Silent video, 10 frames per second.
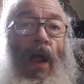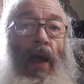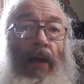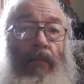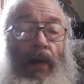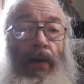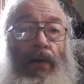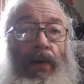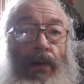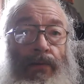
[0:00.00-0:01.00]
and borrowed
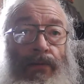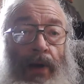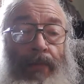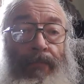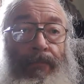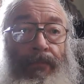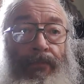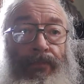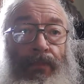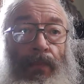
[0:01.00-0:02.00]
another trap
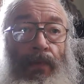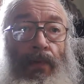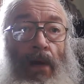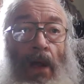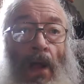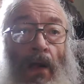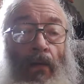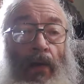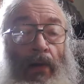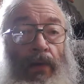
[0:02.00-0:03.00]

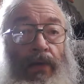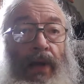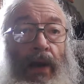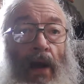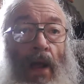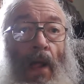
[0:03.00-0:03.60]
when I wasn't there.